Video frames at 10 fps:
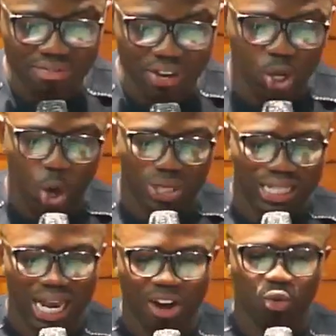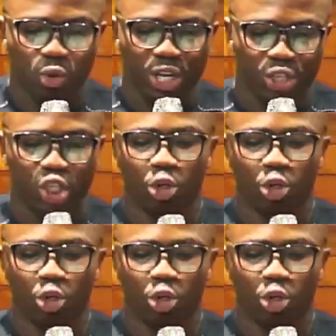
God's love will destroy